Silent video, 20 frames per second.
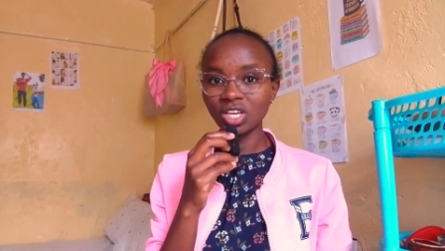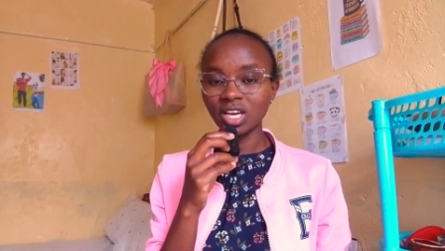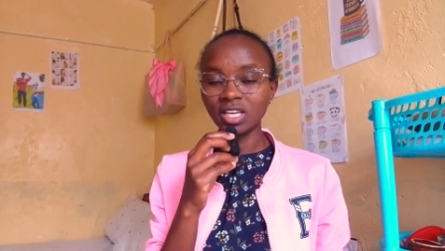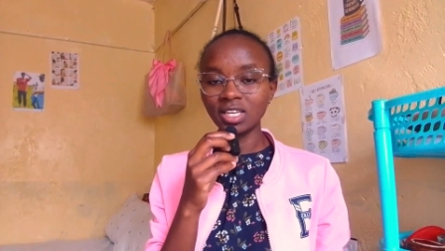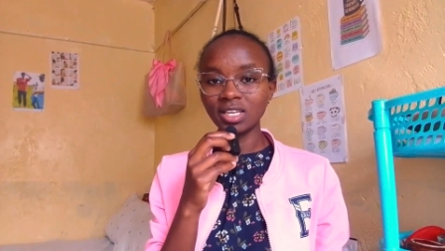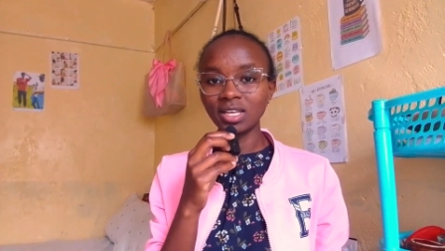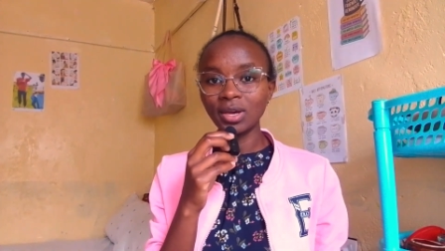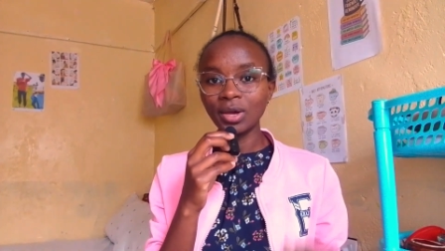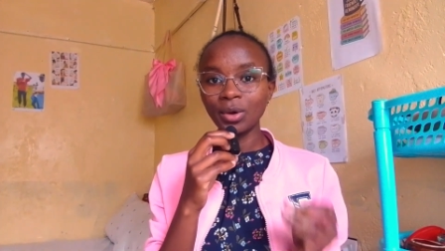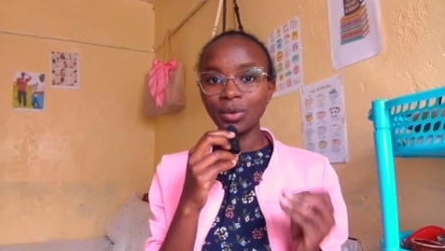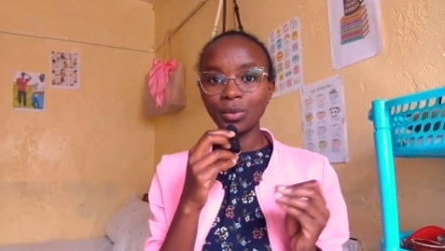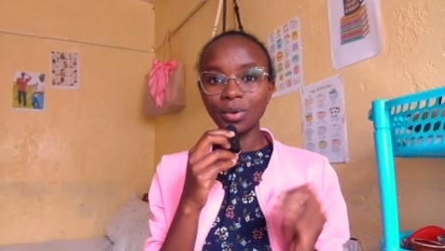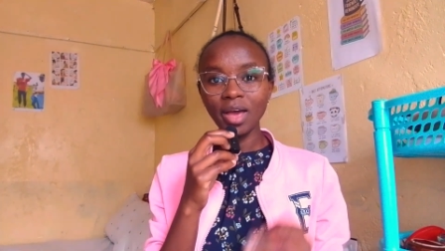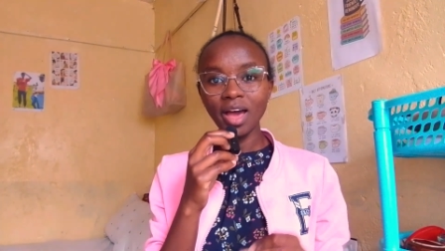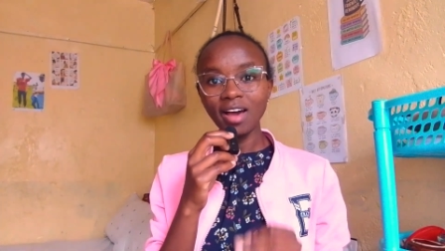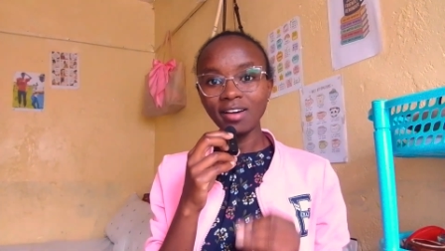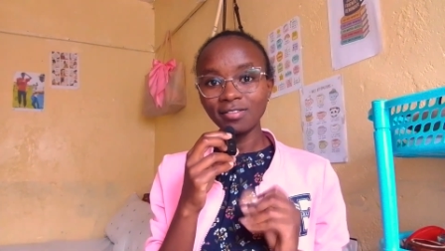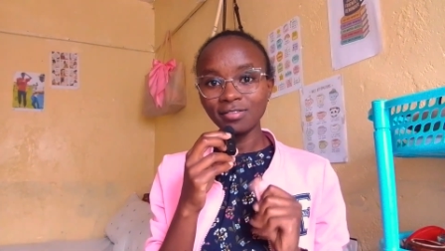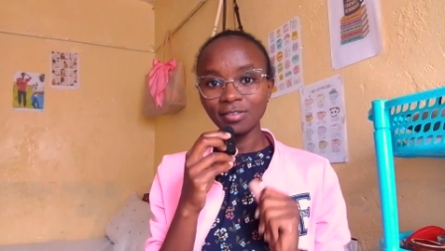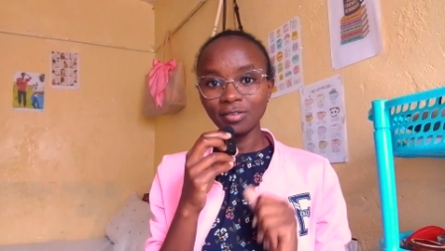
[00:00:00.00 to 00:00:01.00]
and we
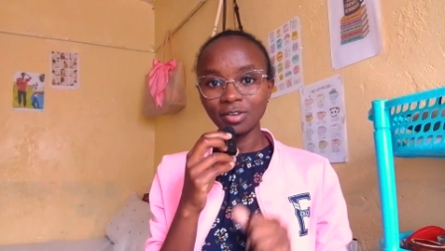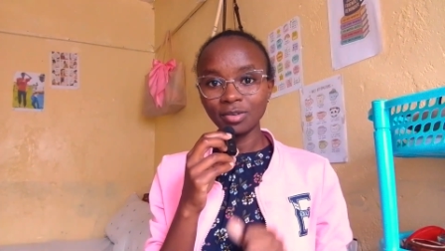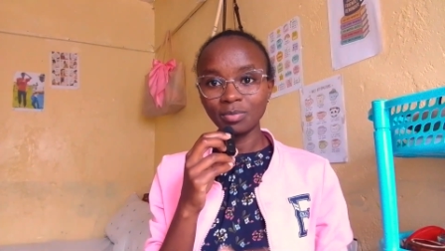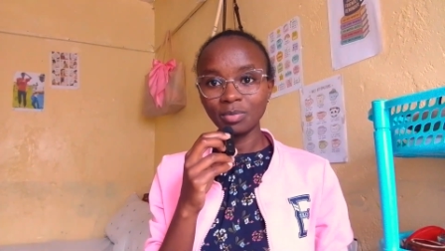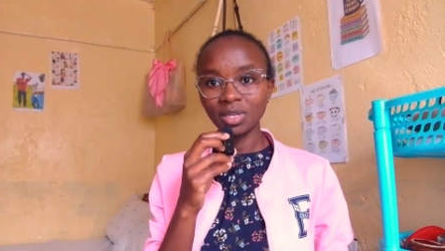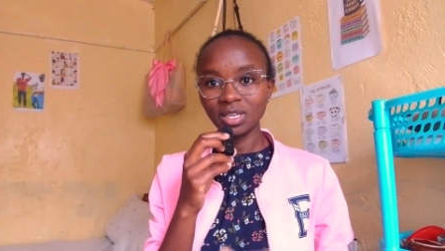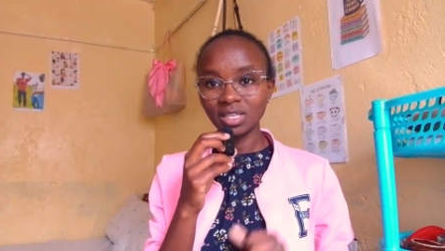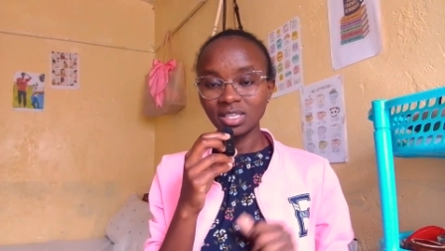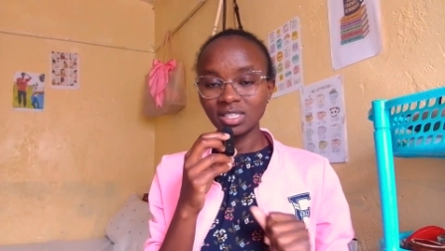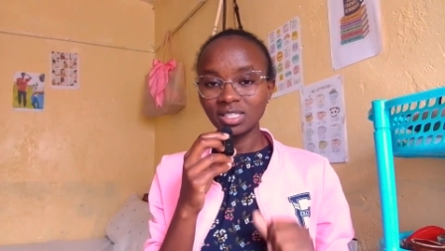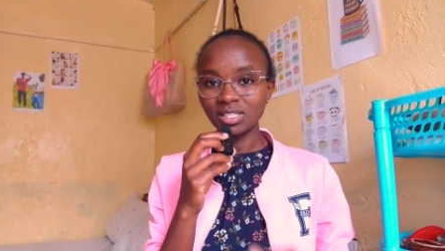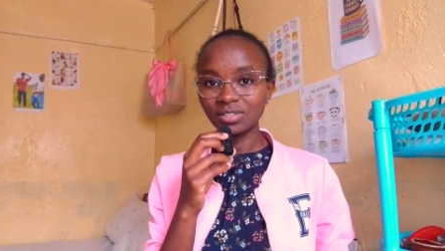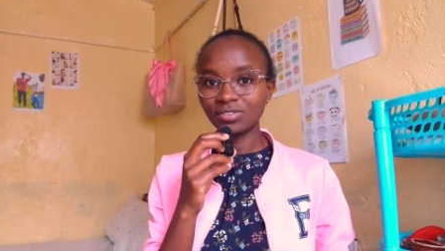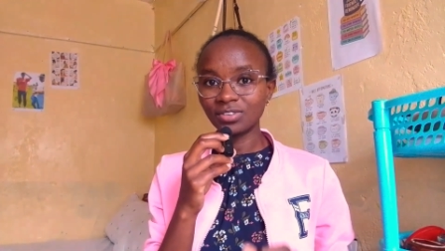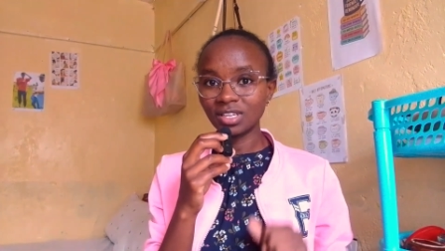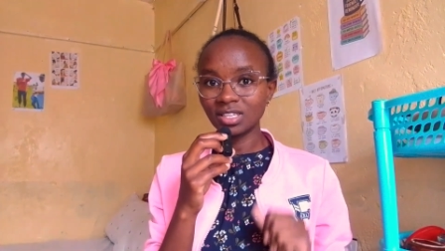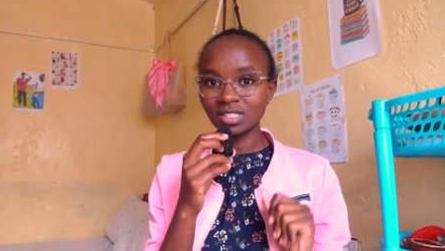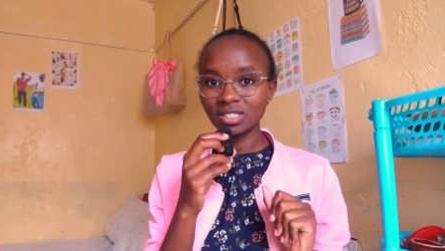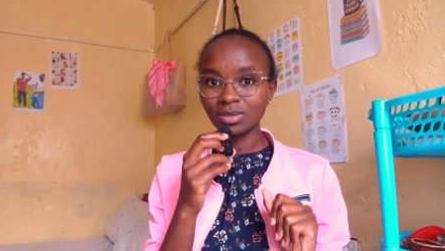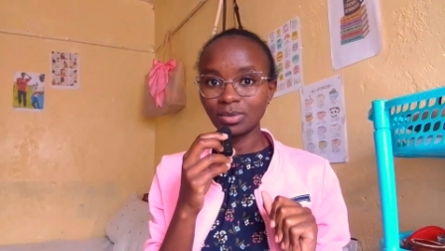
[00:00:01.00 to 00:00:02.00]
have many
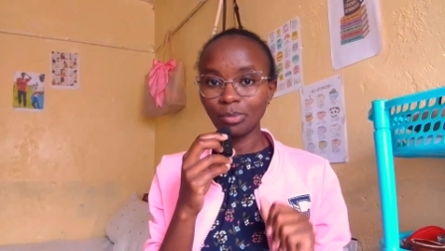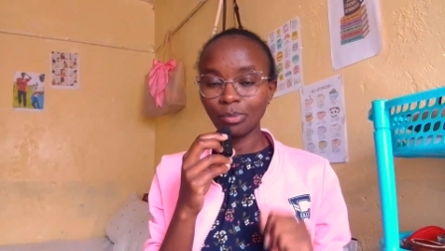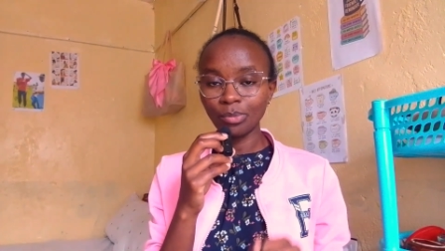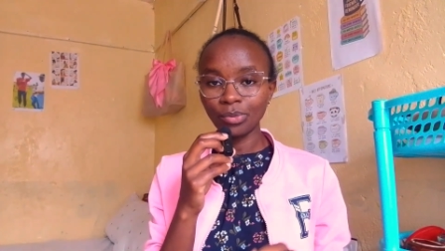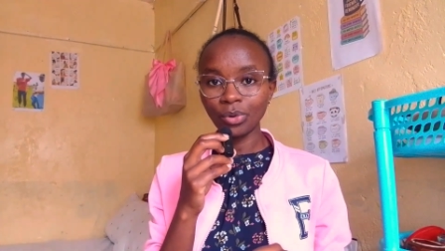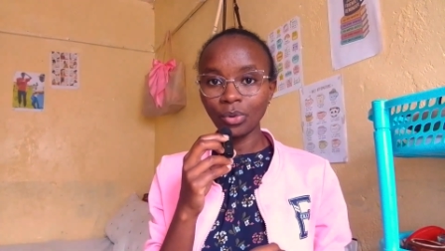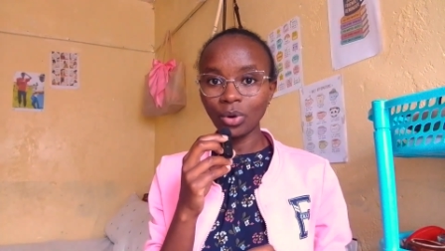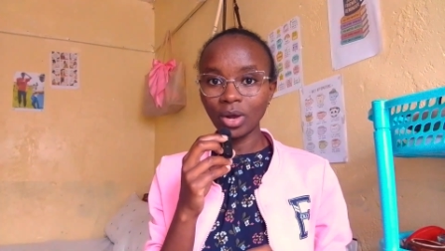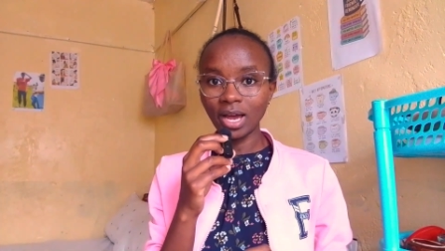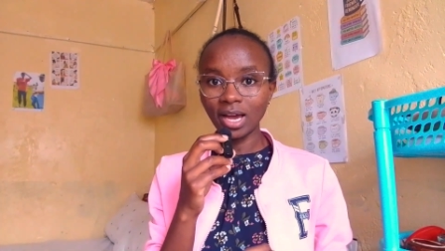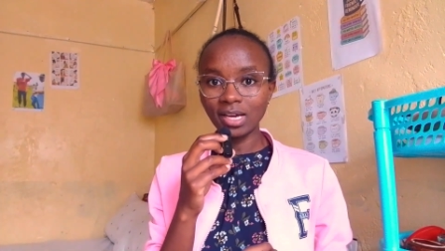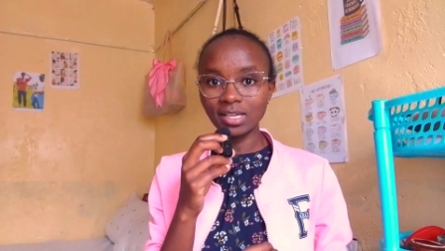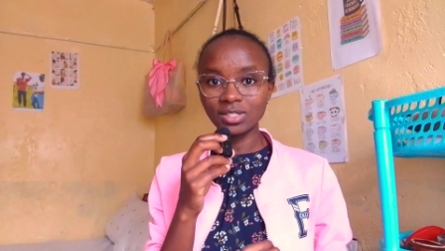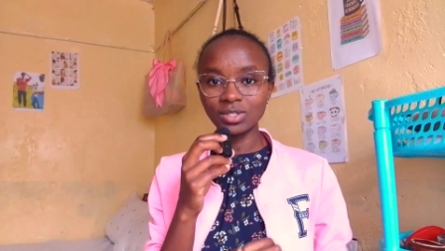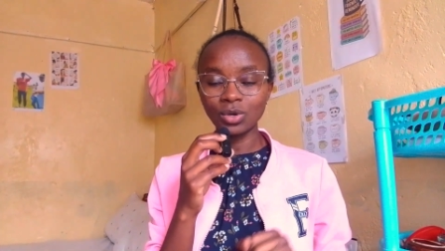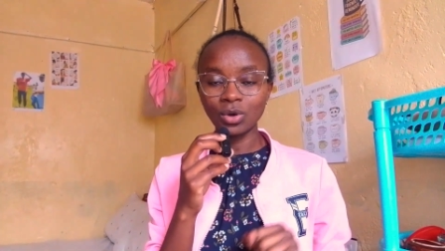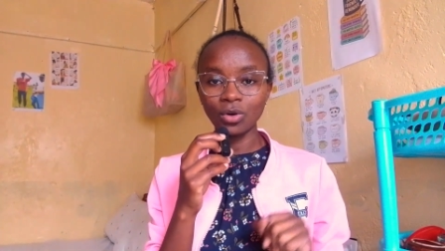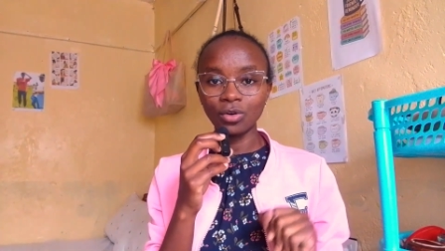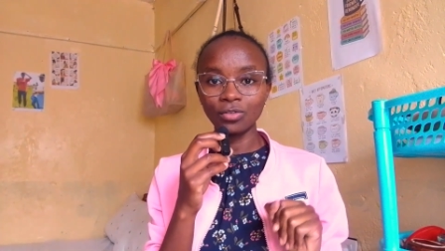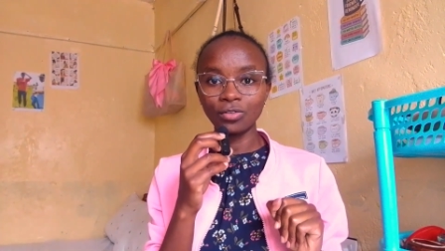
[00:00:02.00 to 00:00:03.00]
different
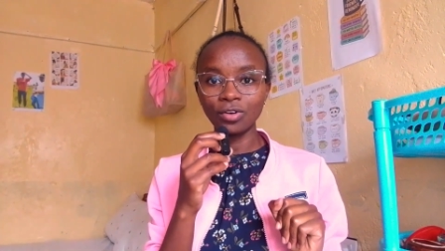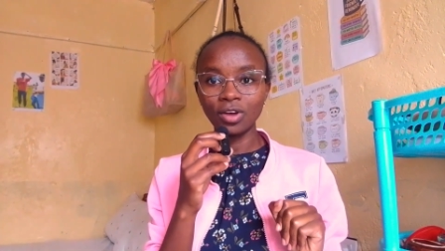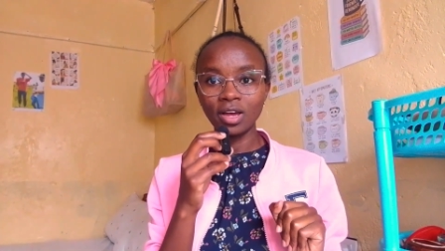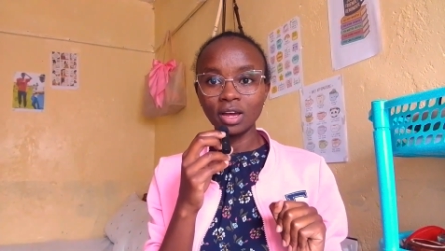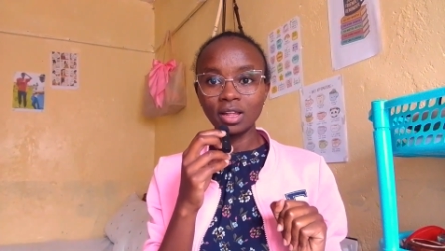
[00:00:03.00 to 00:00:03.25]
brokers of